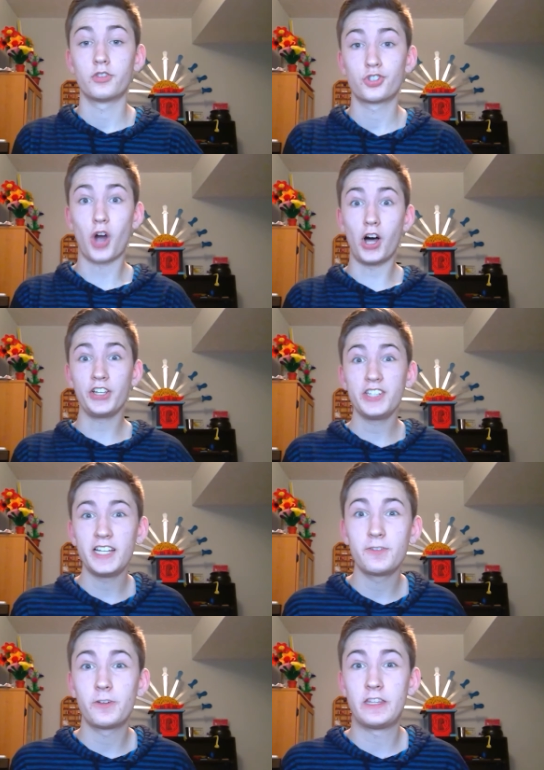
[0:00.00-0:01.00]
So all you
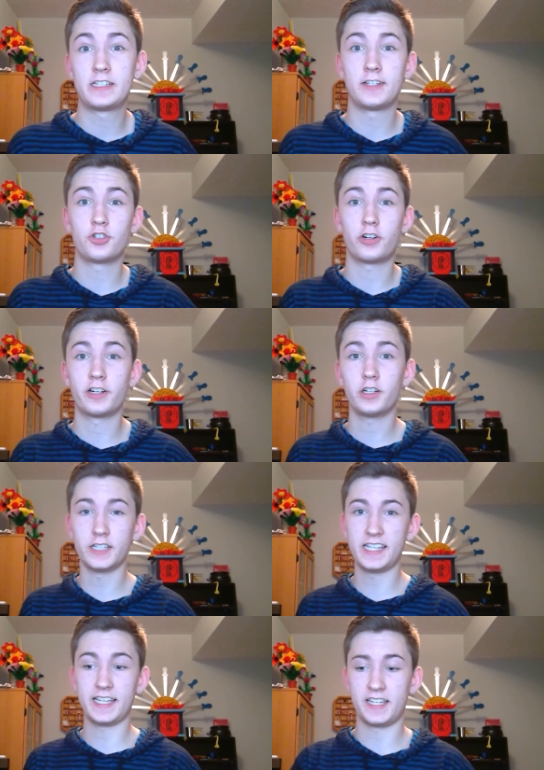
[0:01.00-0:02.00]
need for this
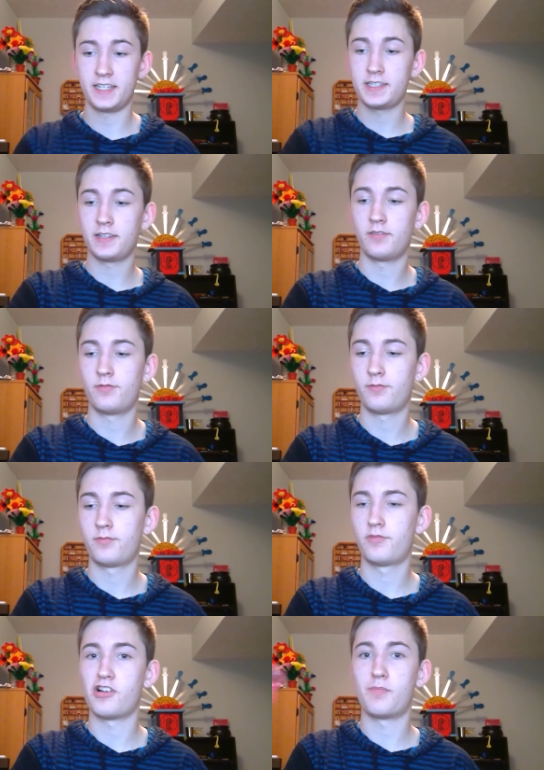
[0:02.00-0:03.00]
tutorial is
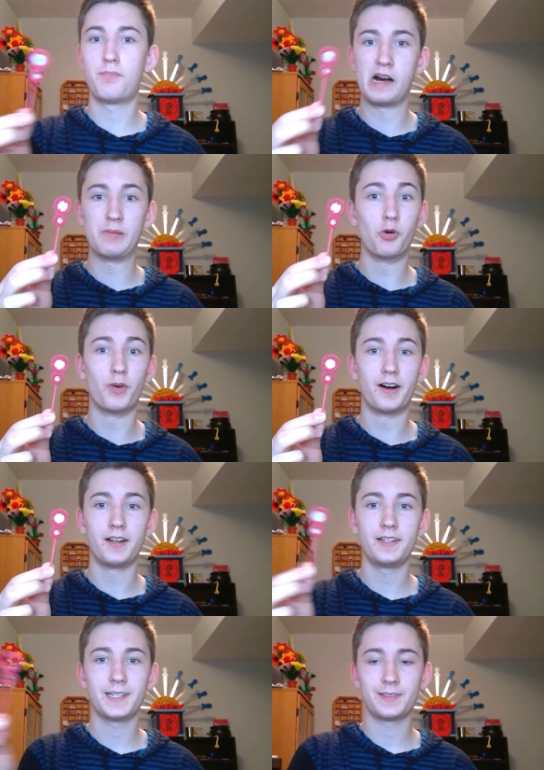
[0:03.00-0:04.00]
a bubble wand